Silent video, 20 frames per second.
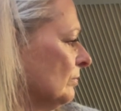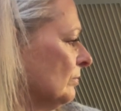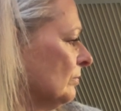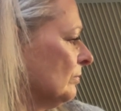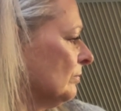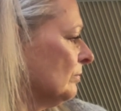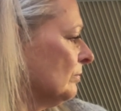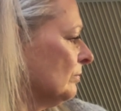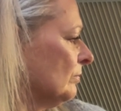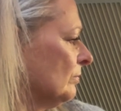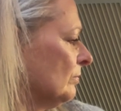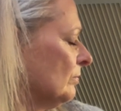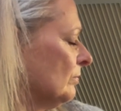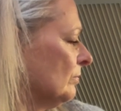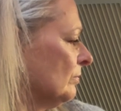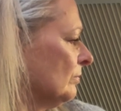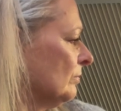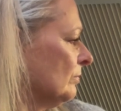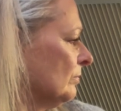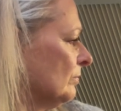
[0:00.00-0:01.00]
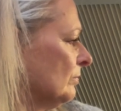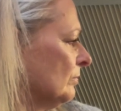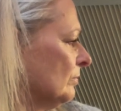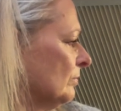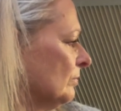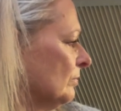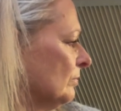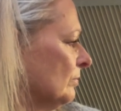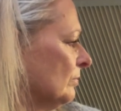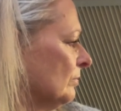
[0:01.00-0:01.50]
Let's loop back into this
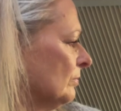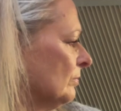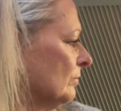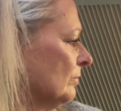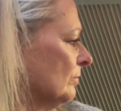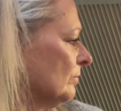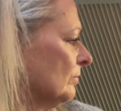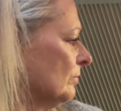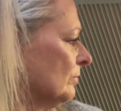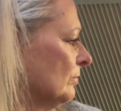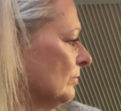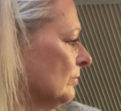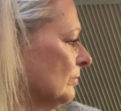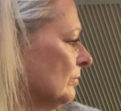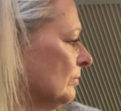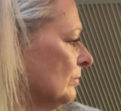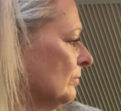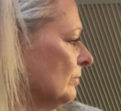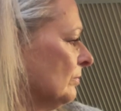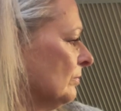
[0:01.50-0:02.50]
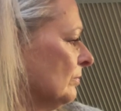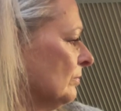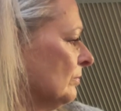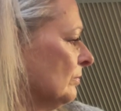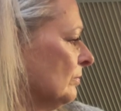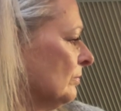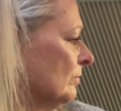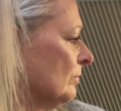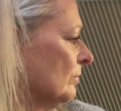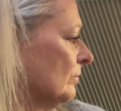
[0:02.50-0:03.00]
one.
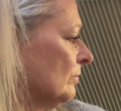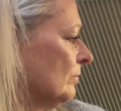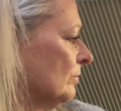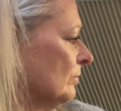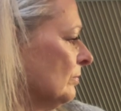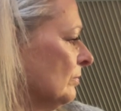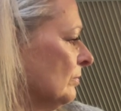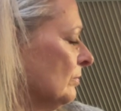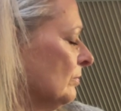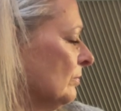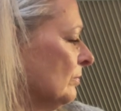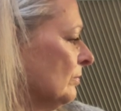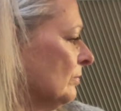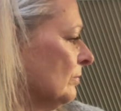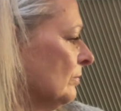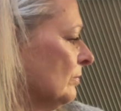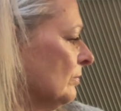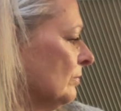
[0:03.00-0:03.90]
And it should play.